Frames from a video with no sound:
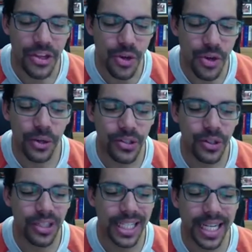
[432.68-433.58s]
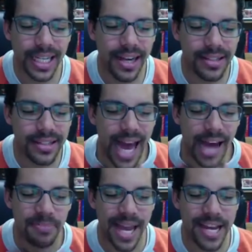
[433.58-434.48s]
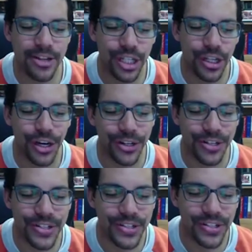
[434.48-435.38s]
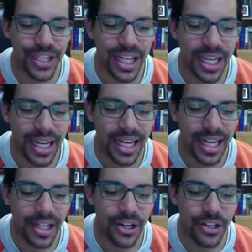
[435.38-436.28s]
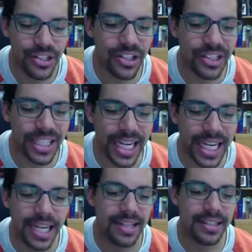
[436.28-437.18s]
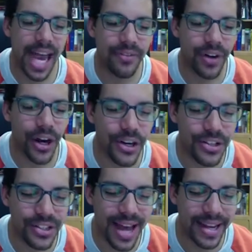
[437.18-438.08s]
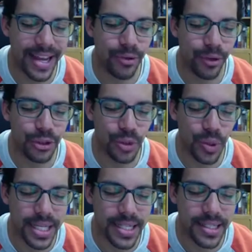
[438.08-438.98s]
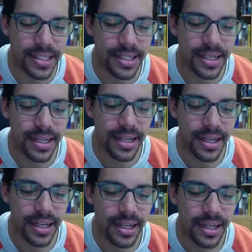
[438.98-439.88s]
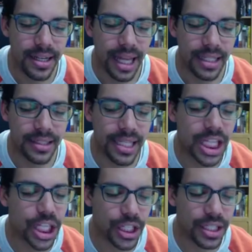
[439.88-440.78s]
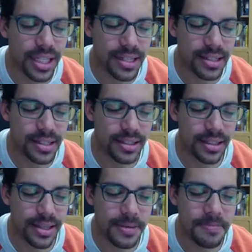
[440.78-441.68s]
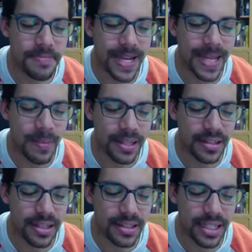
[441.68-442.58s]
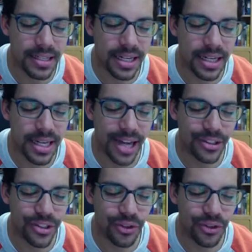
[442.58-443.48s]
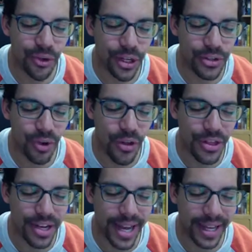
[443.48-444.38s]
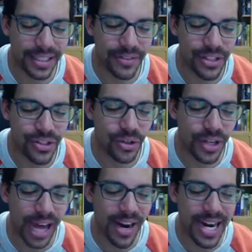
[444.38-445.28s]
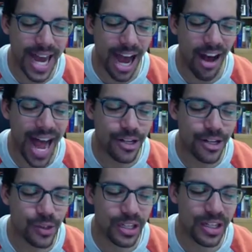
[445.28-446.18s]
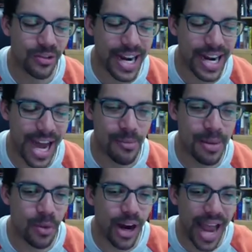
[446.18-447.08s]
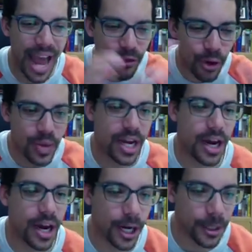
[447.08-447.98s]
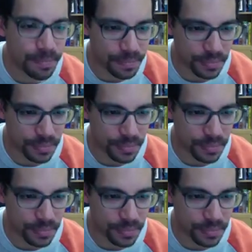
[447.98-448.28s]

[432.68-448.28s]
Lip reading: you are still leading us to have patient hearts, that you're still leading us to have hearts that can rejoice, and to see the goodness in the midst of the season and not just to focus on the negative. And so God, right now, maybe wherever we are,